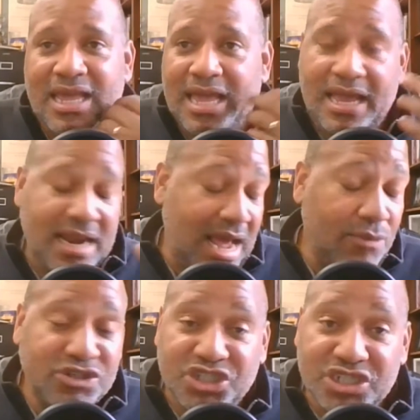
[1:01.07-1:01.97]
and I
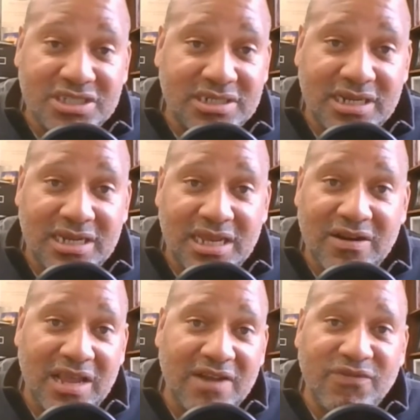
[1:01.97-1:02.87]
was just
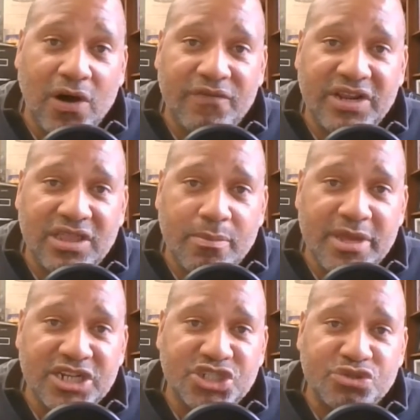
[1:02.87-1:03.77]
involved in the
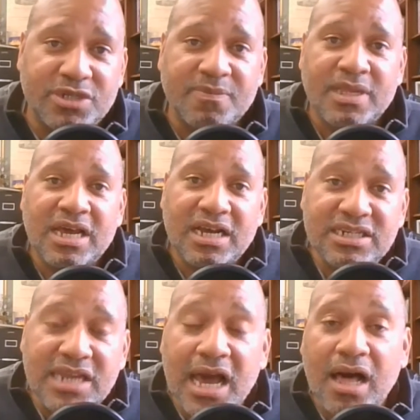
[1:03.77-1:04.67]
ministry
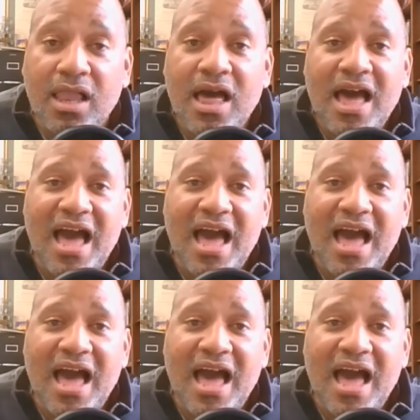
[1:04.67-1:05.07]
until